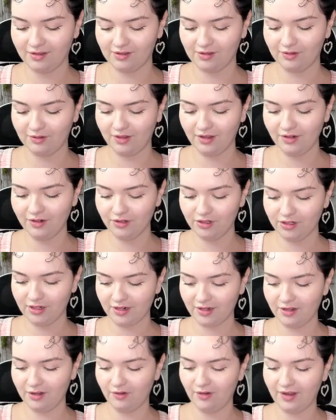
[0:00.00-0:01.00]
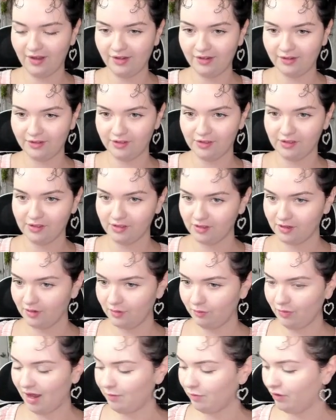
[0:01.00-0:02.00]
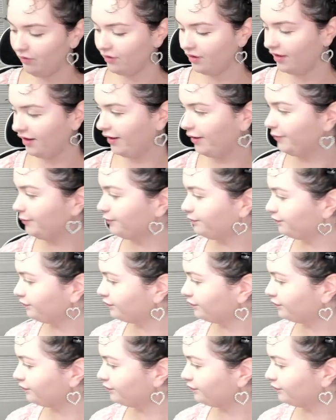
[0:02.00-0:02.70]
So the energy I can go ahead and just pop over there.